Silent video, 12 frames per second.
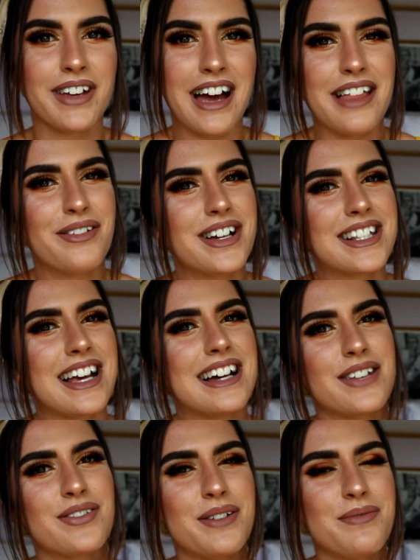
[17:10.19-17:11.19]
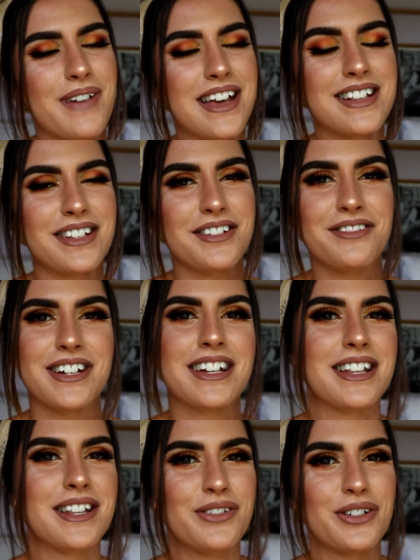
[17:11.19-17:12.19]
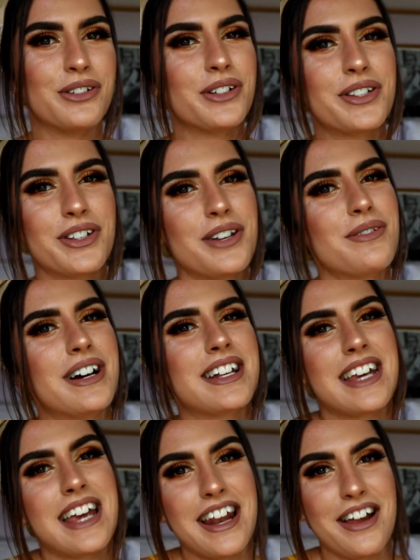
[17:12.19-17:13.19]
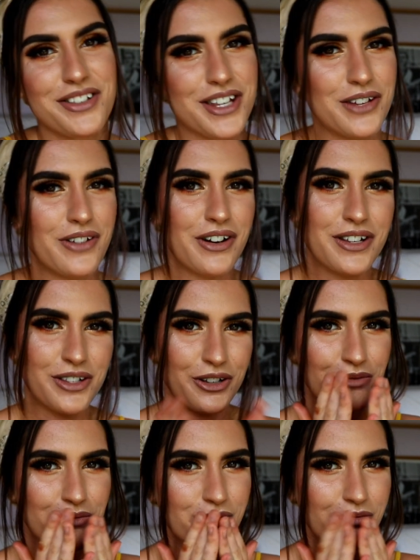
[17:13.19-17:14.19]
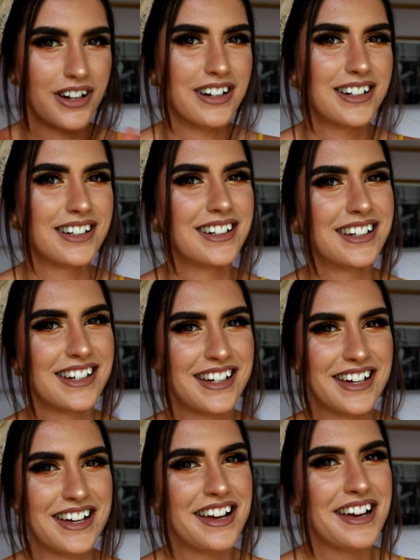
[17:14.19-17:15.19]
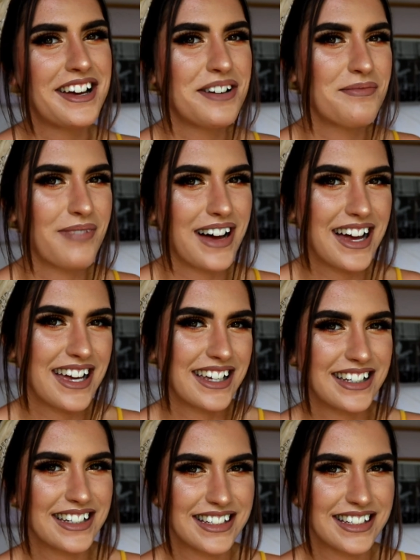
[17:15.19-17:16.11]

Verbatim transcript: Otherwise guys, have an amazing week, I love you all so much and I'll see you very soon. Mwah. Bye!